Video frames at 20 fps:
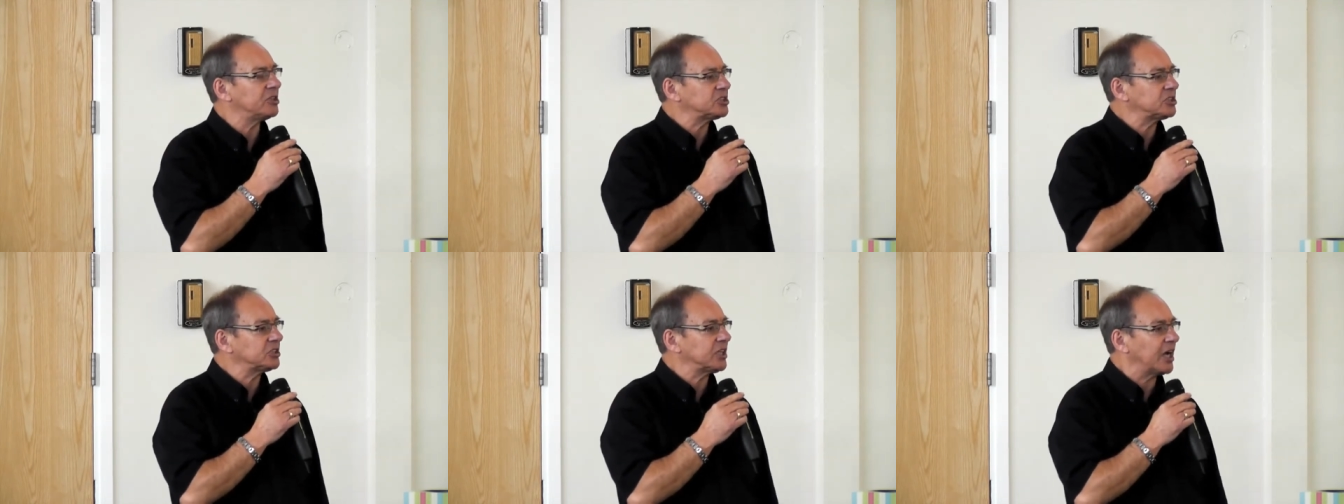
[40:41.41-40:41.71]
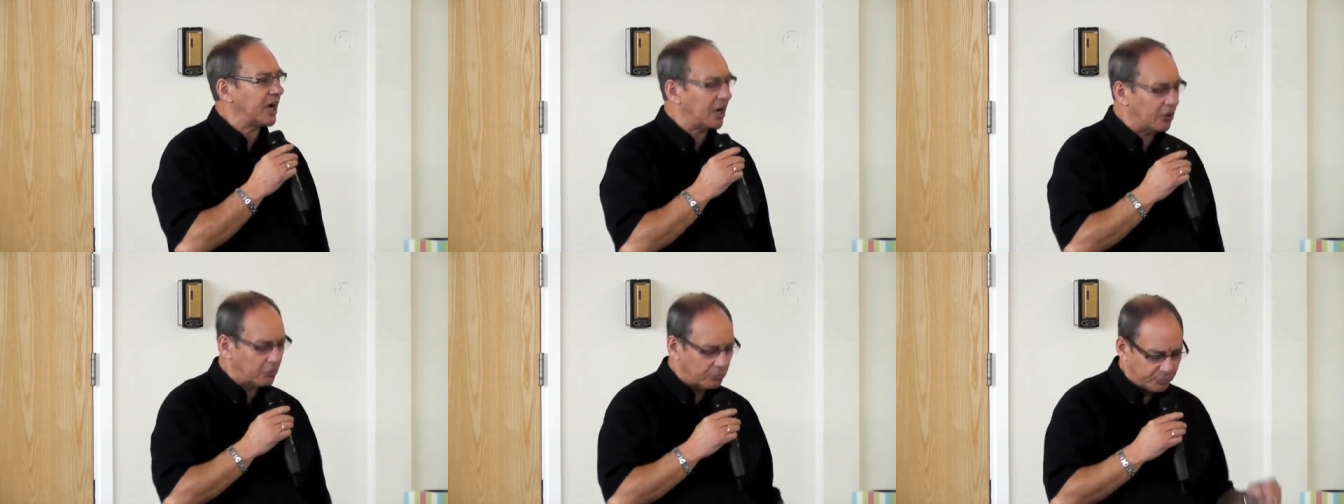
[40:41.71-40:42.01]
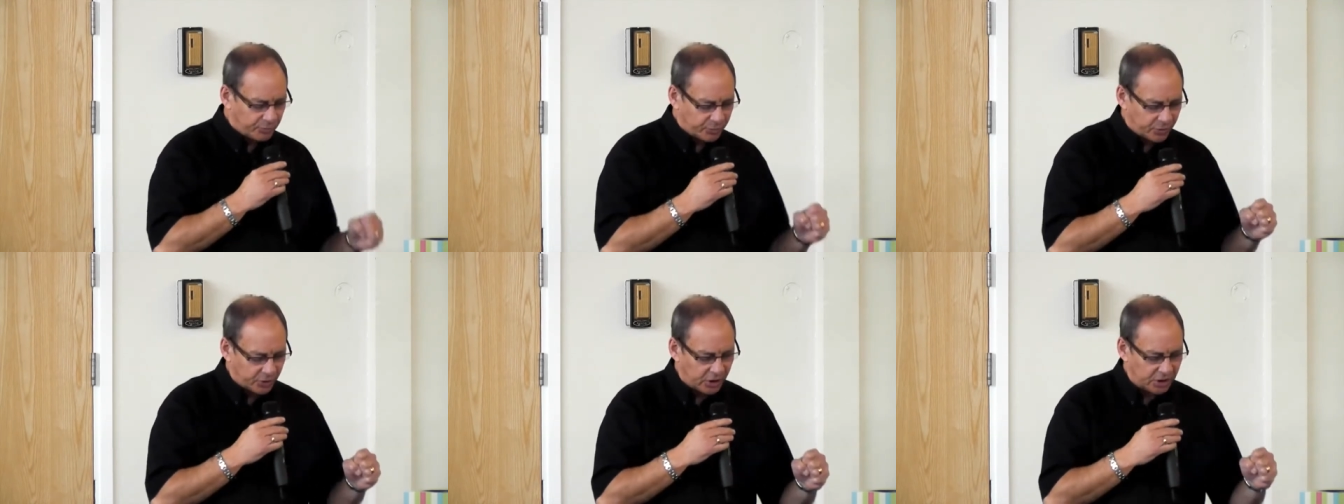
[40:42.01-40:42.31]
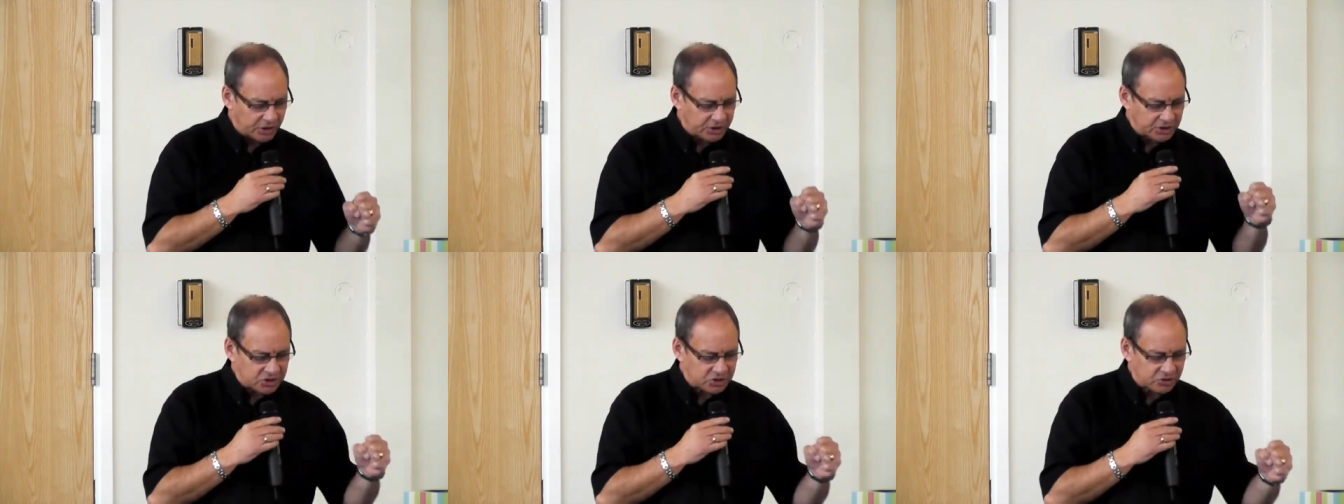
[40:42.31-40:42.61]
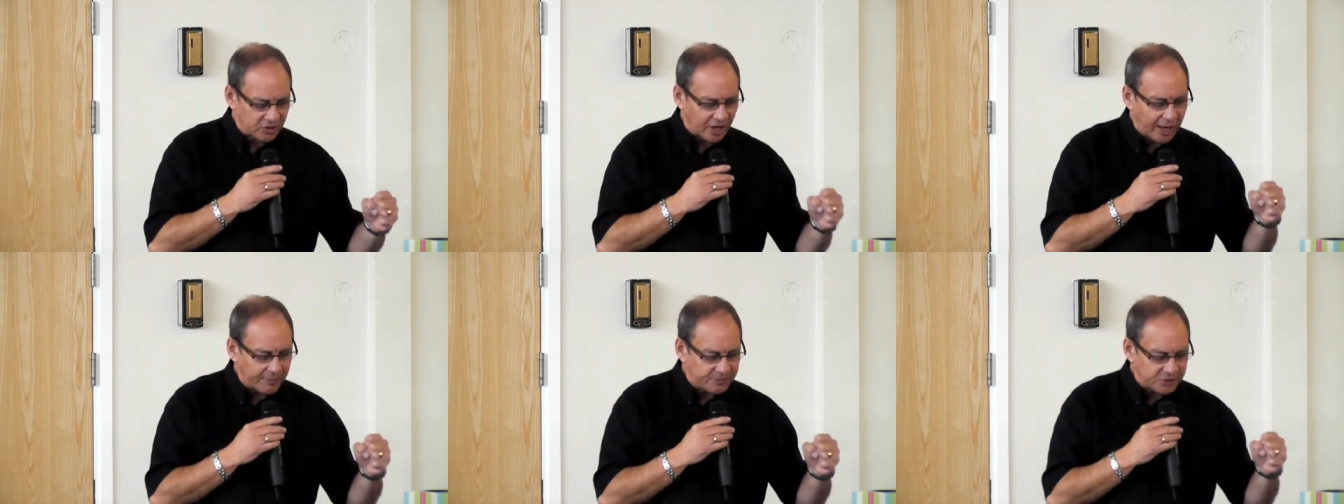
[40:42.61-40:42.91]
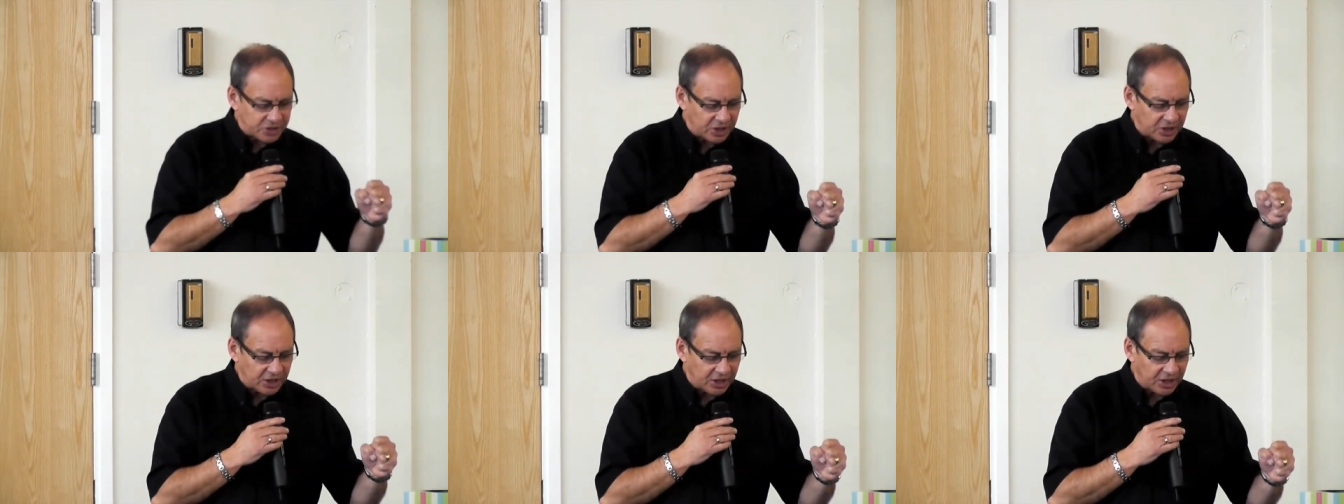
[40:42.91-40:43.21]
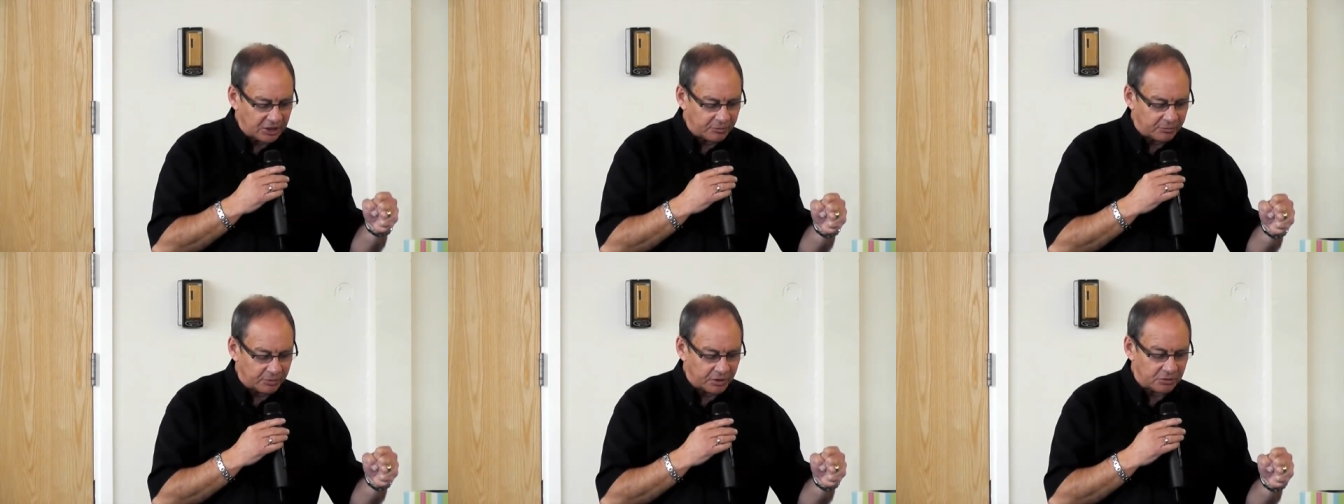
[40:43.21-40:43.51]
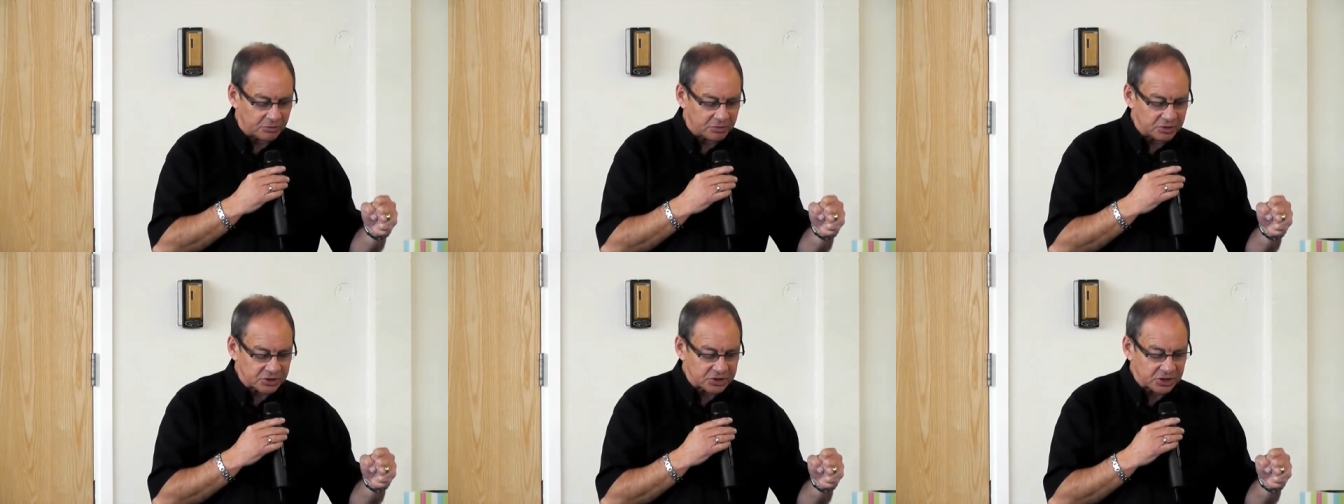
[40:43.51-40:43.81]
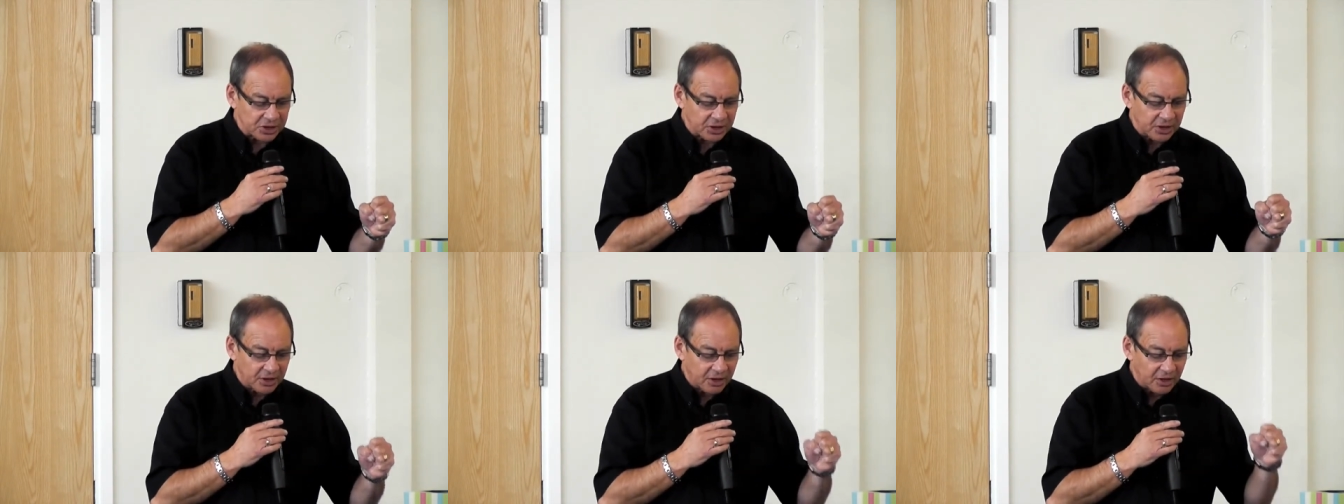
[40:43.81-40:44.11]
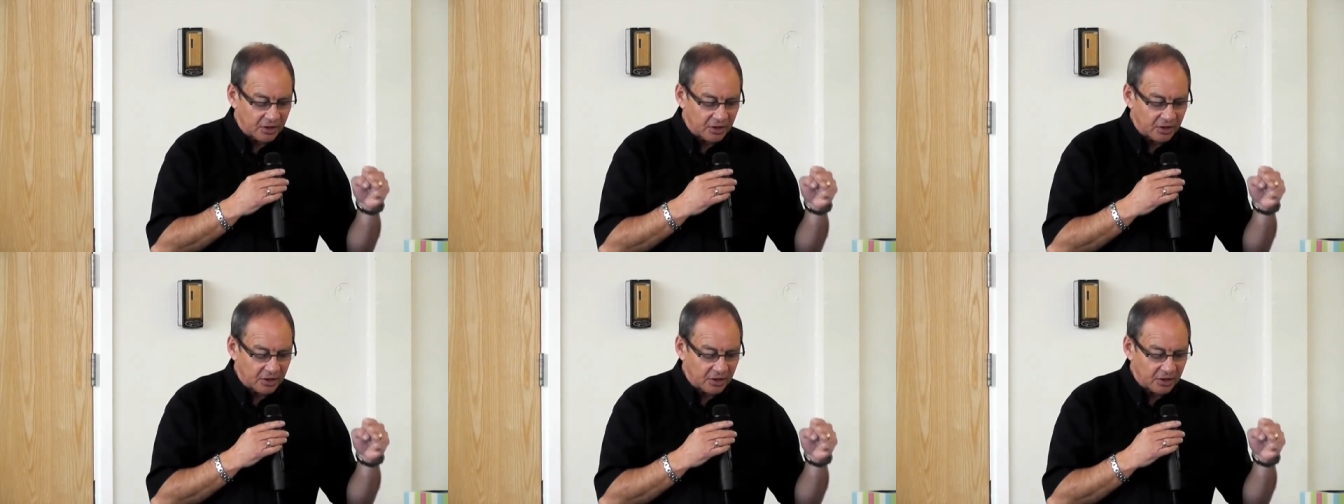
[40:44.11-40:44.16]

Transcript: Listen to how Paul describes it in Hebrews.